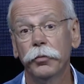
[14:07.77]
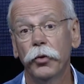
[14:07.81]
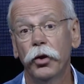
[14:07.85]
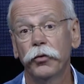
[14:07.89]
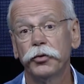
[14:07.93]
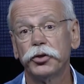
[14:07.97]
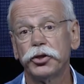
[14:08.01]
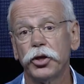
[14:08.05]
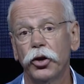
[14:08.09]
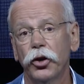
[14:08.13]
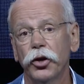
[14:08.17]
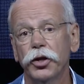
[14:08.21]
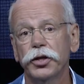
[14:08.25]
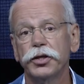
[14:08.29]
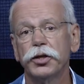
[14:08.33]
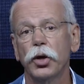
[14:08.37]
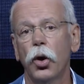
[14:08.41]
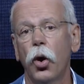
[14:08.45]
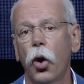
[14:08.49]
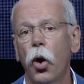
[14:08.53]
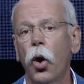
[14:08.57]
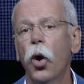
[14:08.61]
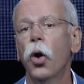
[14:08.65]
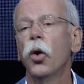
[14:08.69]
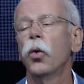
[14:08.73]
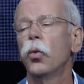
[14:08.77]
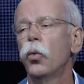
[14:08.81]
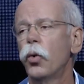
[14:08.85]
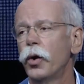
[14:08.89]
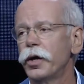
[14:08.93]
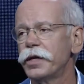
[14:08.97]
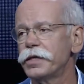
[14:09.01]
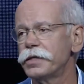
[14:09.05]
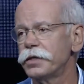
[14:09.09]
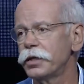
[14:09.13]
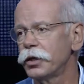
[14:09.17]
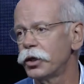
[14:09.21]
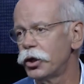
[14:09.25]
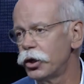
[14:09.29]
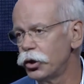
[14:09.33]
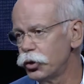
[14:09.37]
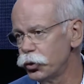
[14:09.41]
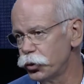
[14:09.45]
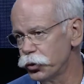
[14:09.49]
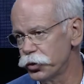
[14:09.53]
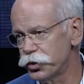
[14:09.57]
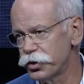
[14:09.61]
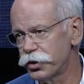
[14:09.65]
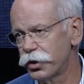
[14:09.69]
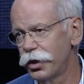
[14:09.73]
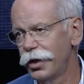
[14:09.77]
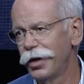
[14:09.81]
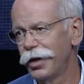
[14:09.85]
of choice always includes